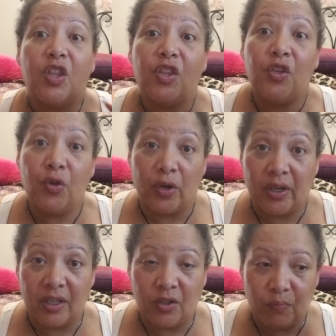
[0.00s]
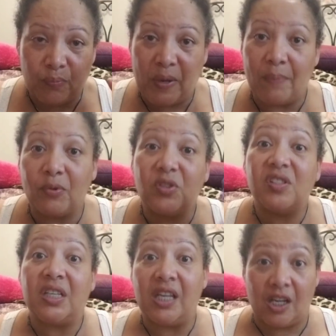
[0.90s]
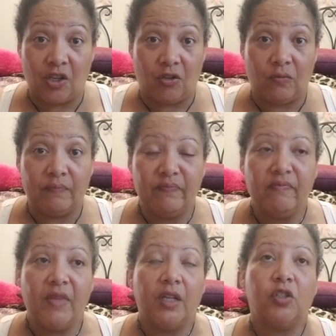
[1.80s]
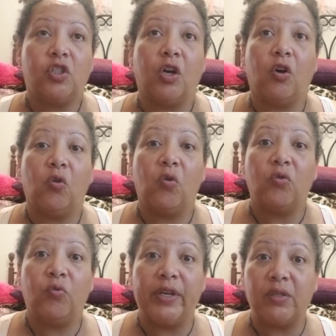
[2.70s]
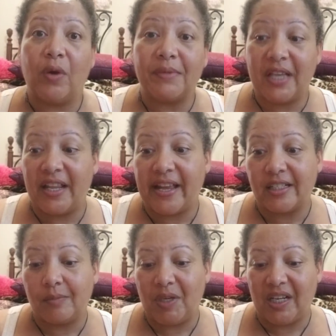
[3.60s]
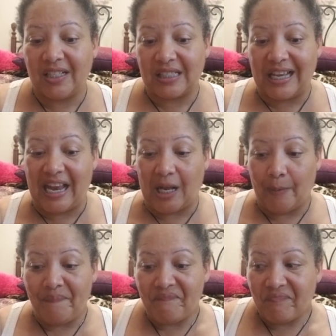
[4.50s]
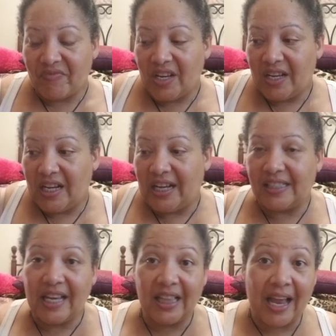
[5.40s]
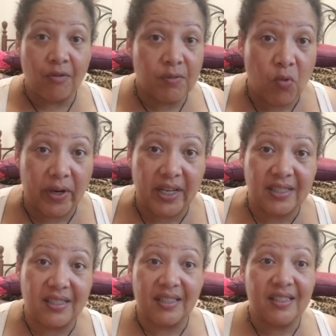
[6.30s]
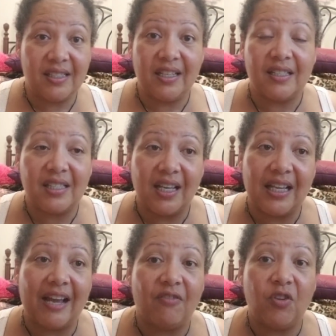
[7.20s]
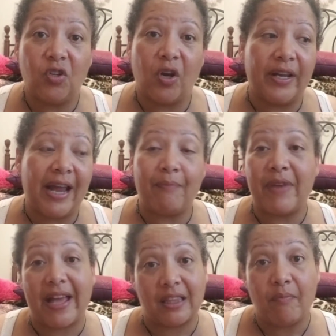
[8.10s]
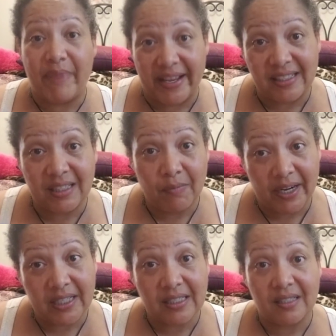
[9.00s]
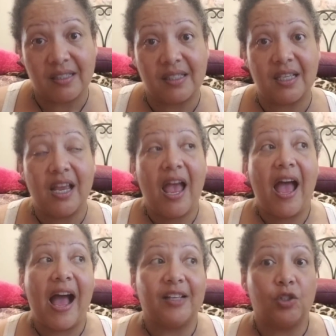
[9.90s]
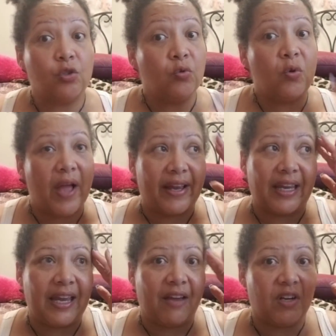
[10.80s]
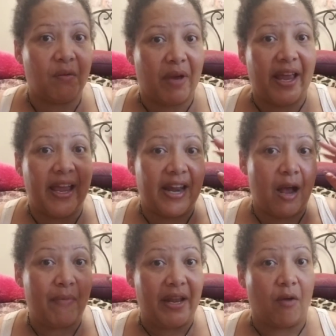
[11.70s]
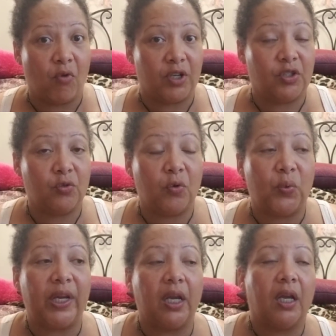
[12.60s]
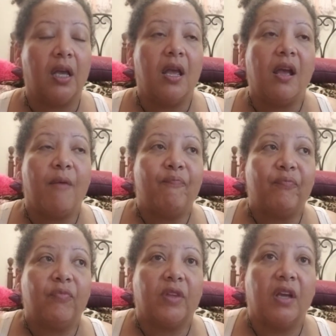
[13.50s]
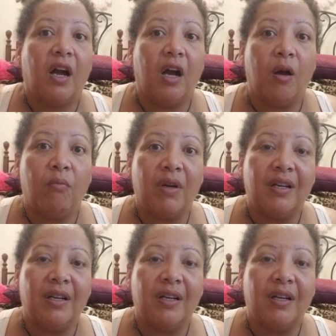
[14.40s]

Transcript: your people seeing you so the reason why i'm saying that is because like until i was more consistent until i've you know and i'm not the best in my consistency i do like having in my head how many i want to do a week um